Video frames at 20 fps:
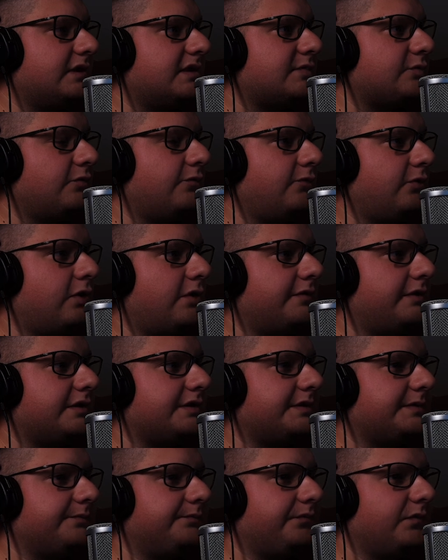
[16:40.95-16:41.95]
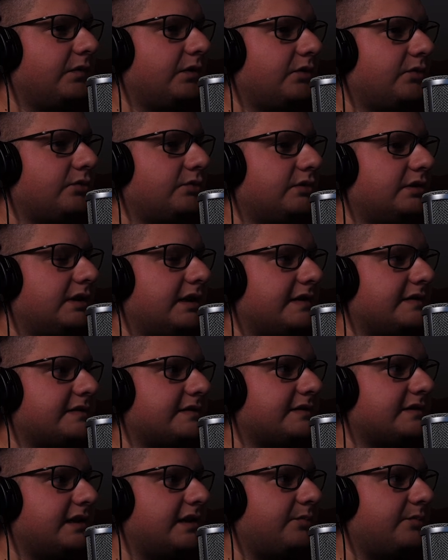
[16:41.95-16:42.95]
move forward to the last
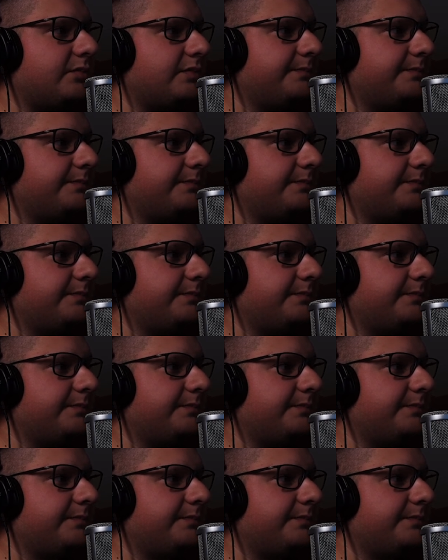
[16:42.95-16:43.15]
step.